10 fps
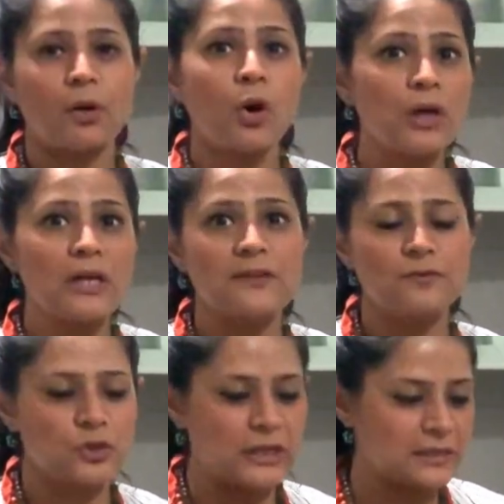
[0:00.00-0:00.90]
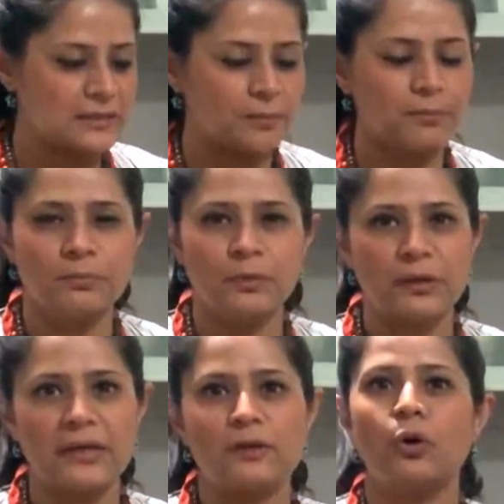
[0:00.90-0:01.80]
olives, you get some
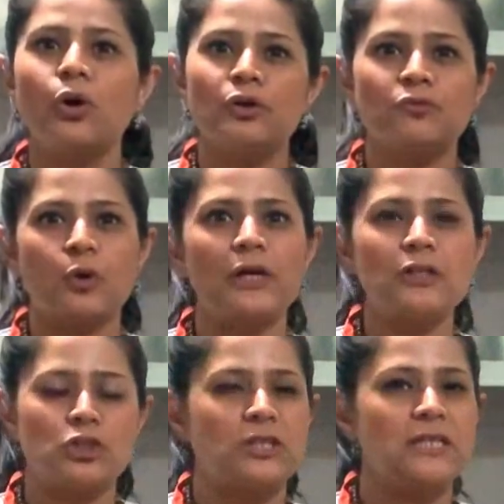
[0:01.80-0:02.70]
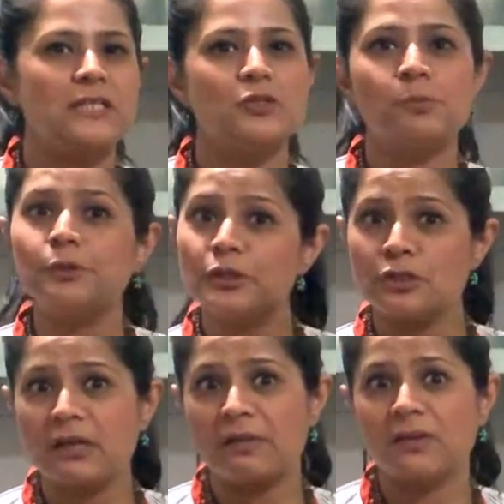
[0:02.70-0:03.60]
great olive oil, cheese, you put it
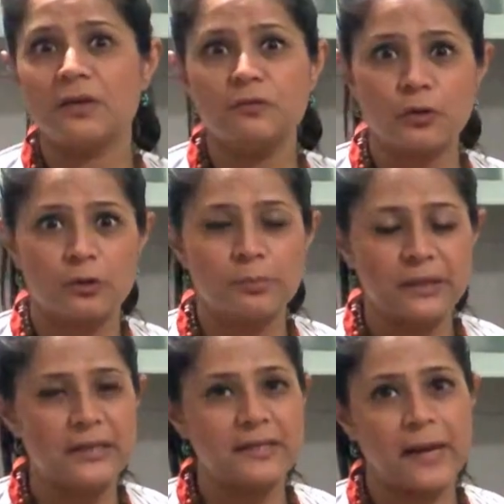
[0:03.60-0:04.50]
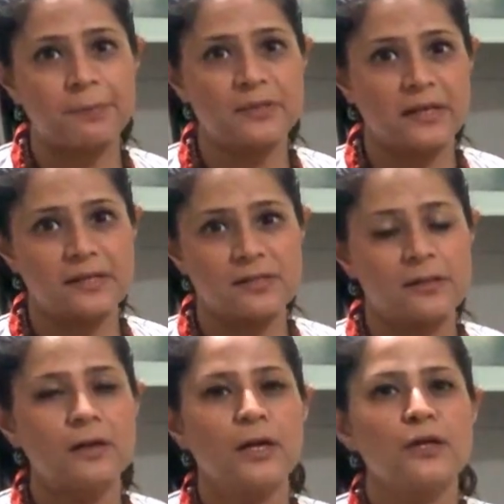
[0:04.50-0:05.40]
together and you've got a brilliant
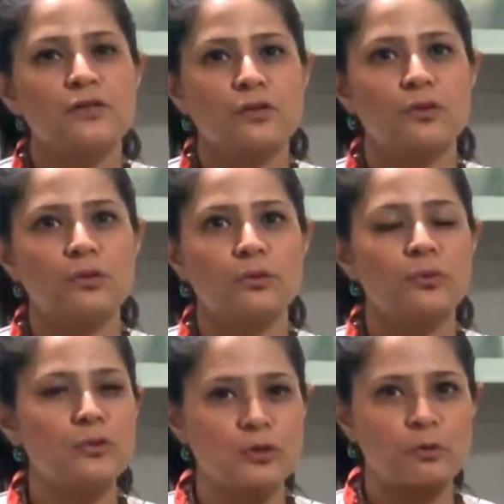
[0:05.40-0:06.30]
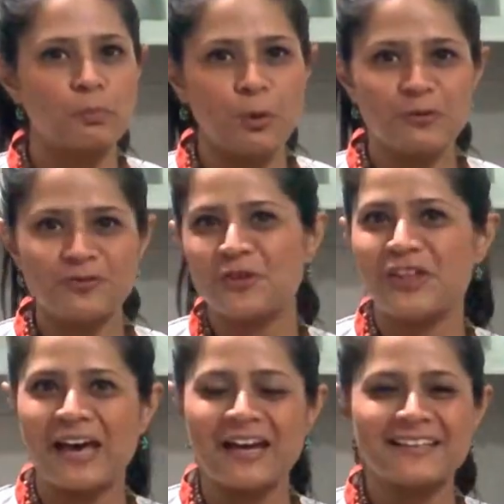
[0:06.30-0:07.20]
appetizer. So who's on board for
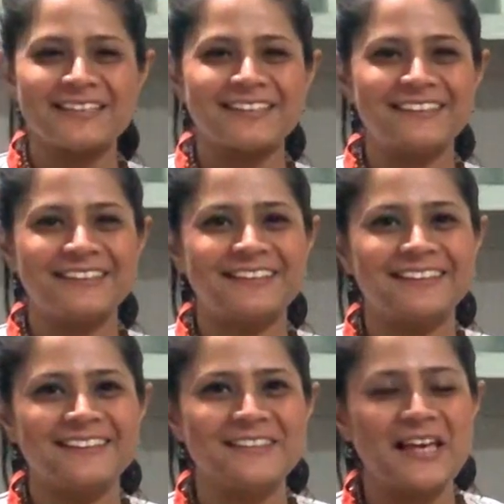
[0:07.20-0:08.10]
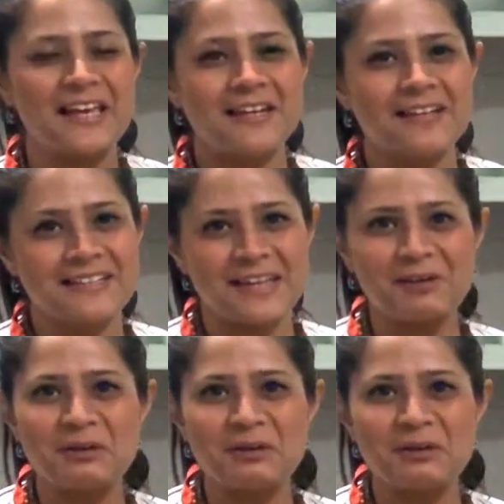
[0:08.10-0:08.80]
that? And let's get